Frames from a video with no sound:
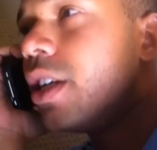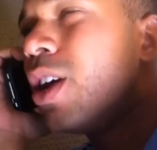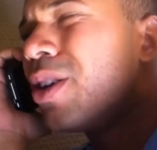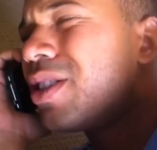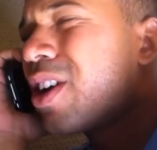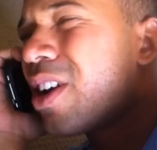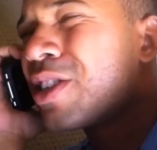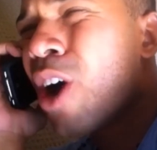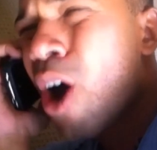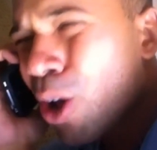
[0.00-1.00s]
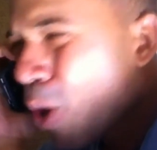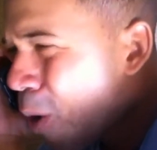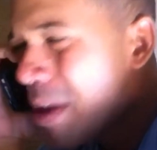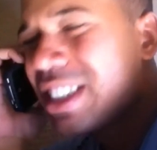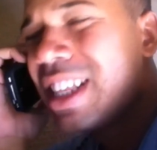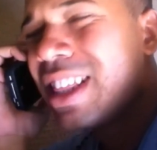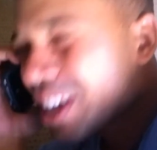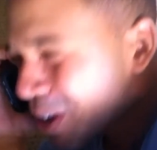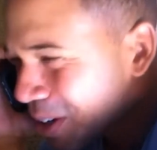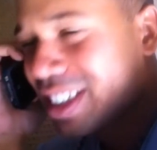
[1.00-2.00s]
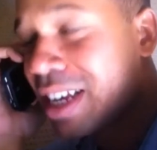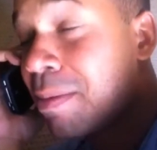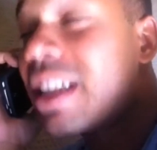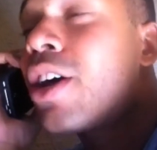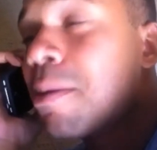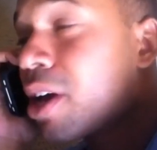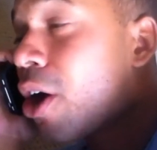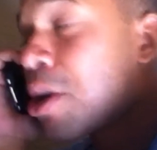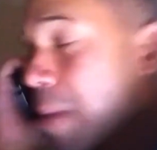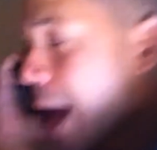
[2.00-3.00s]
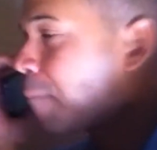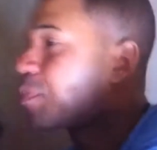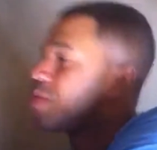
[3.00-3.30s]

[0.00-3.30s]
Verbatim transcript: Yo, this girl is all on me. She's thirsty. But yo, let me call you back.